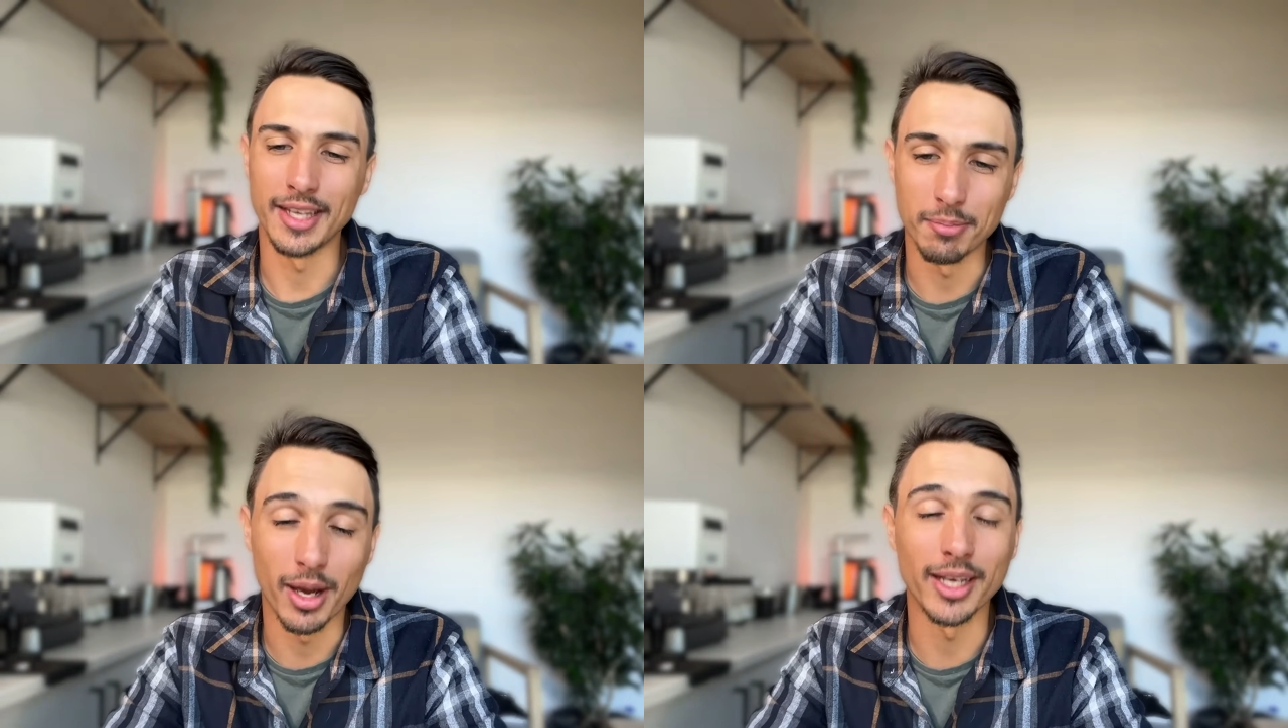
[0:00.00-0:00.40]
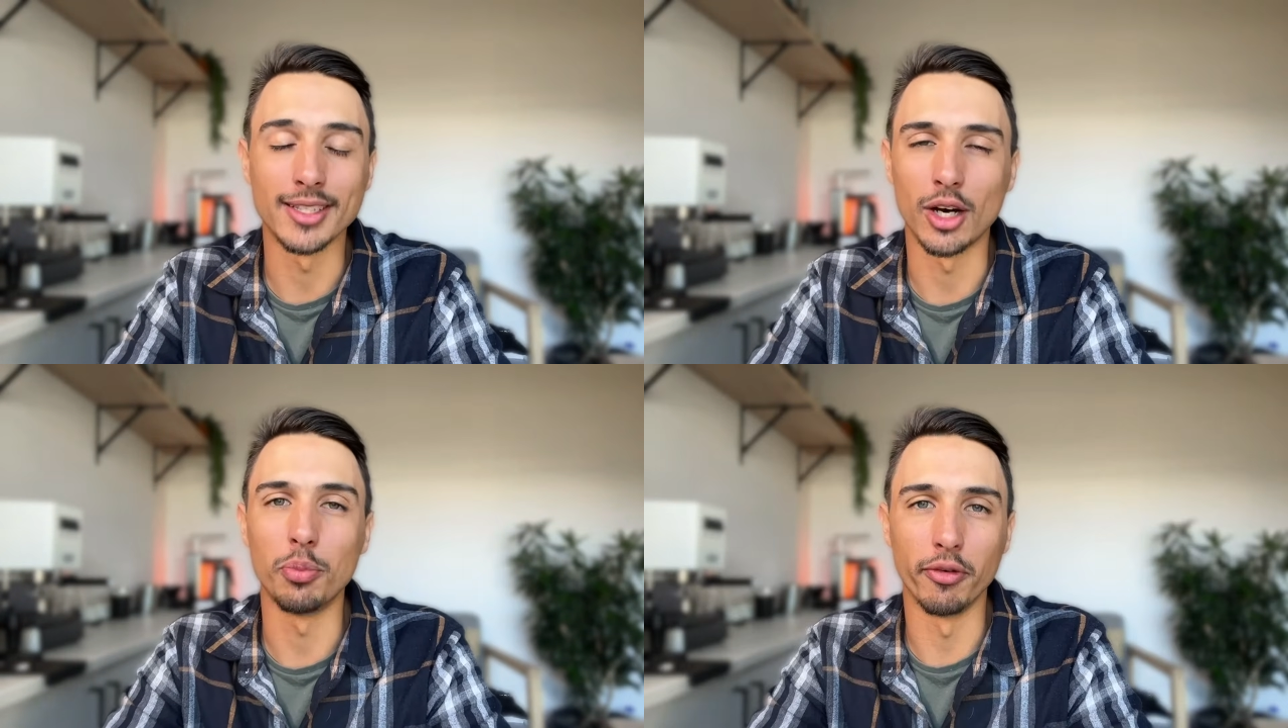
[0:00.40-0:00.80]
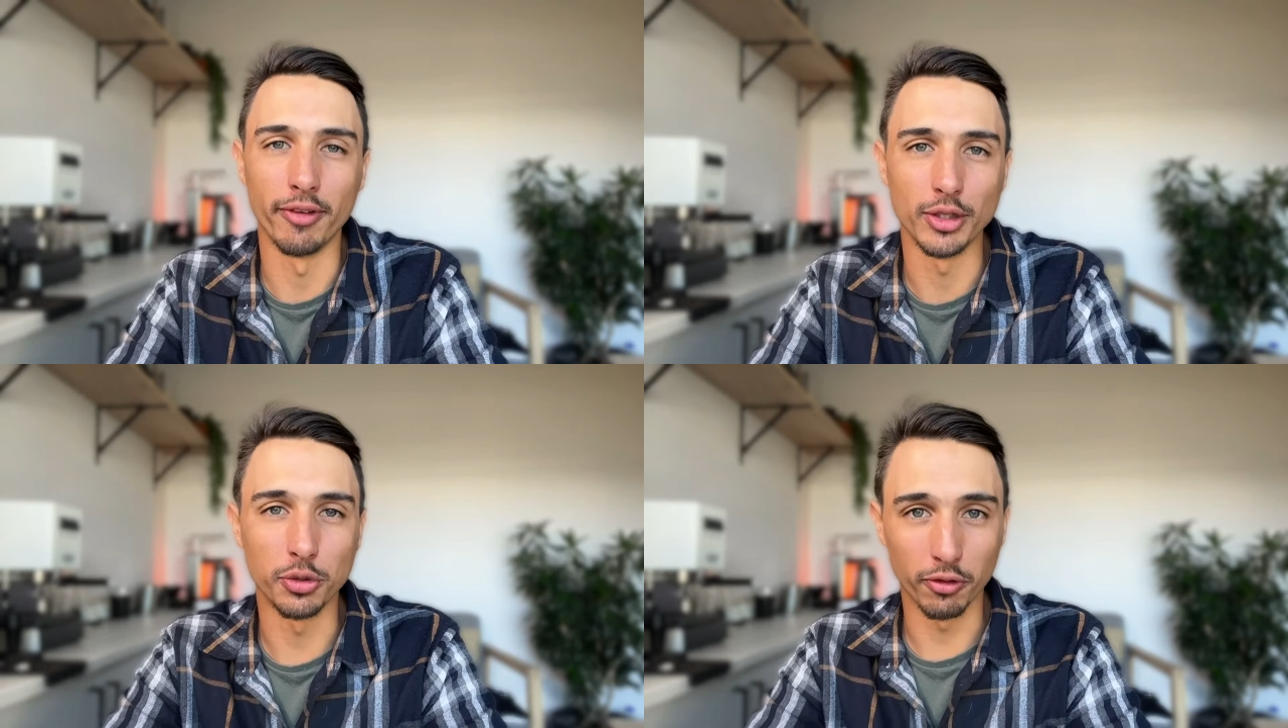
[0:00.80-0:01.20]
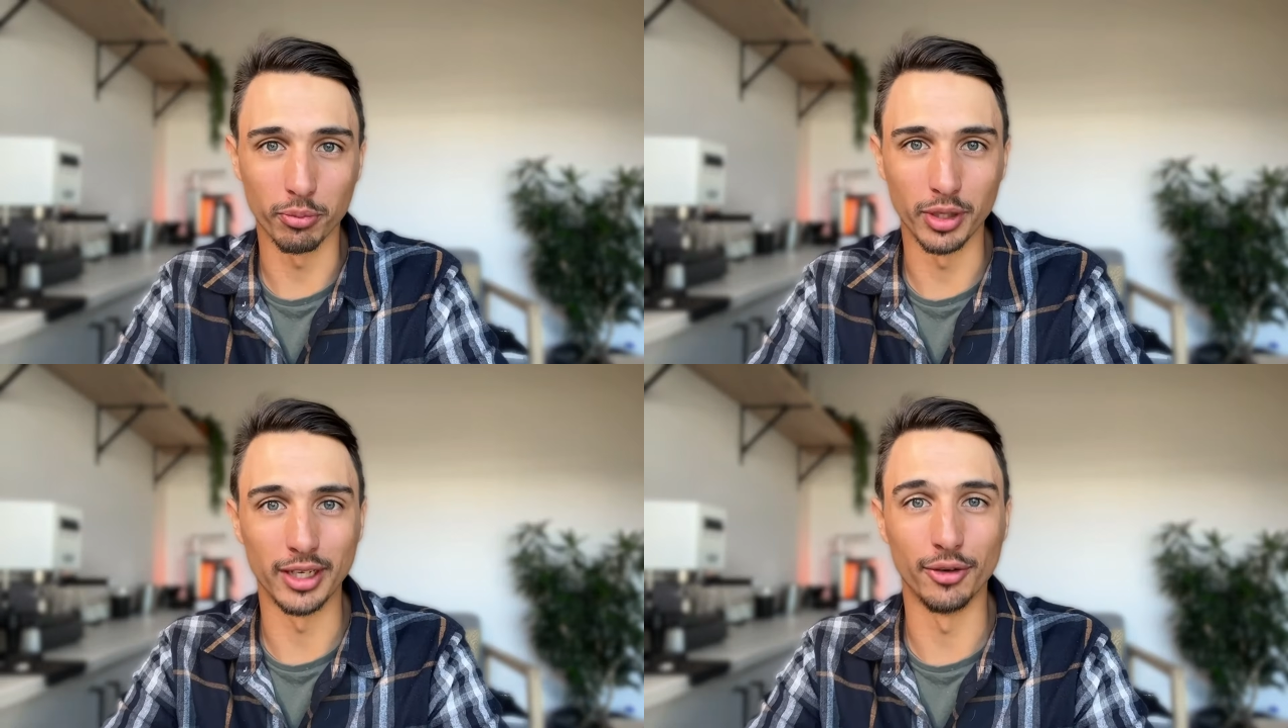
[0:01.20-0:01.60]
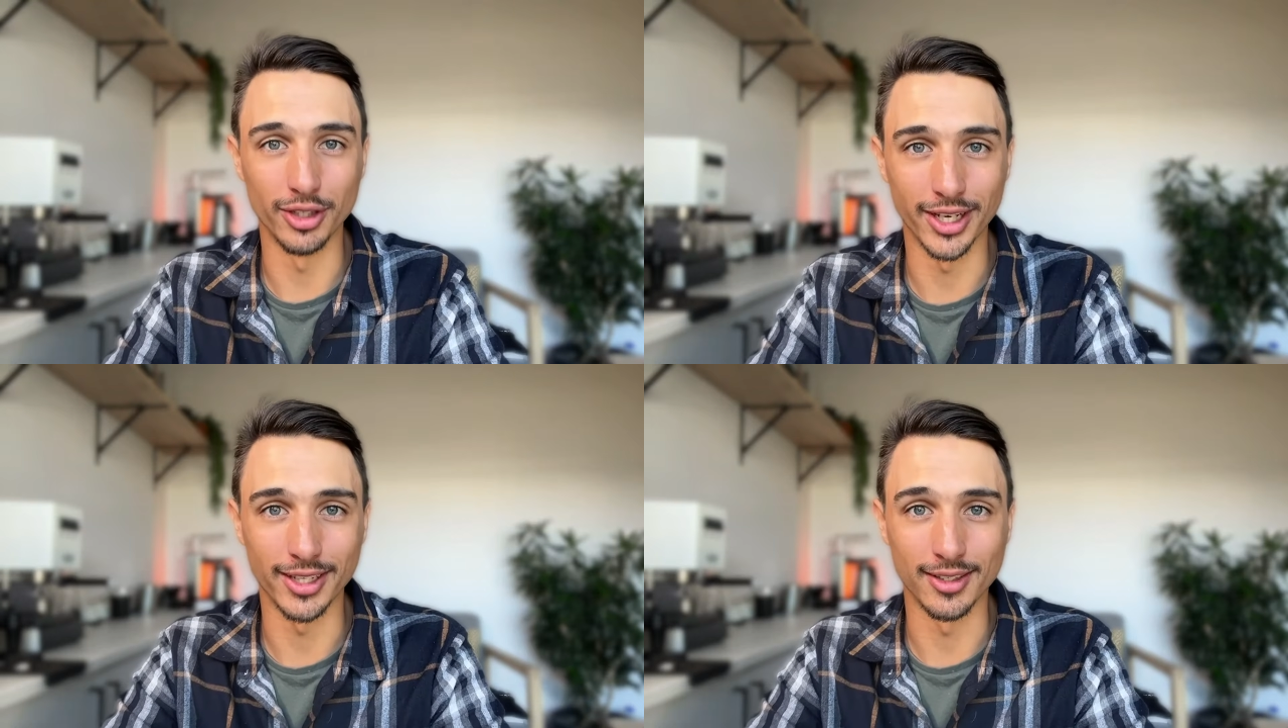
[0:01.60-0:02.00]
that might help prevent you from being
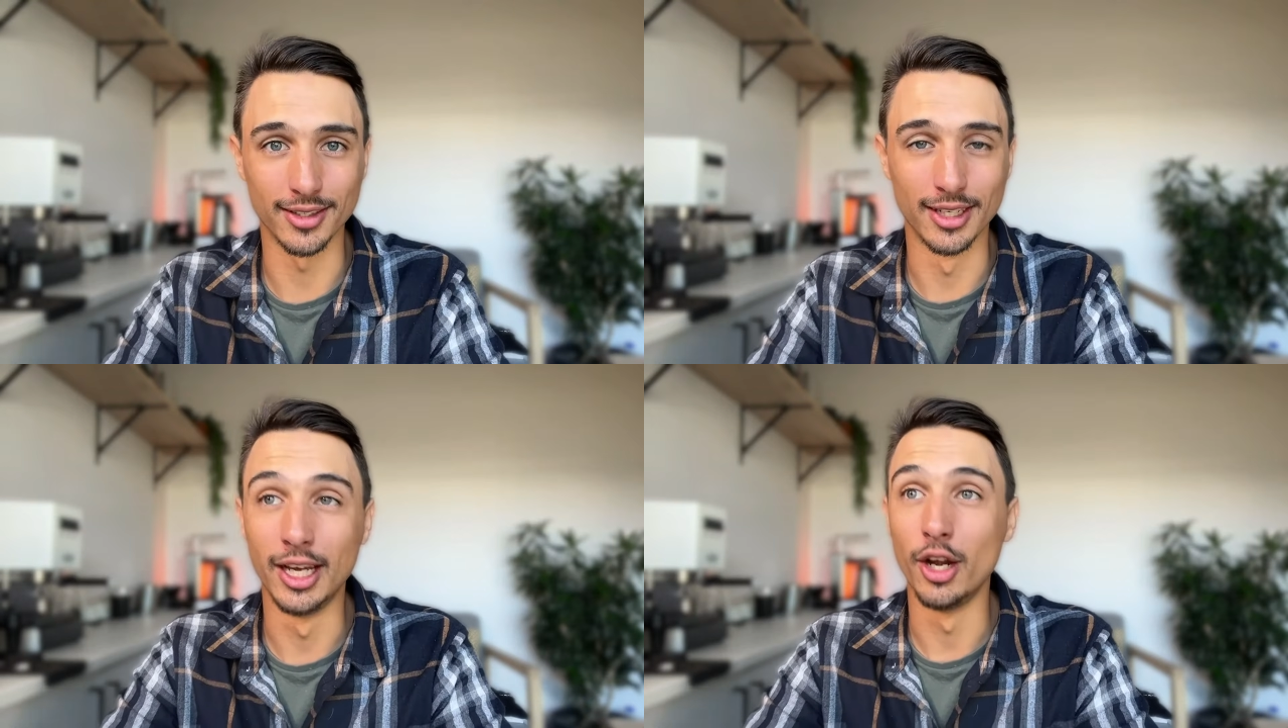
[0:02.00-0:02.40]
rejected.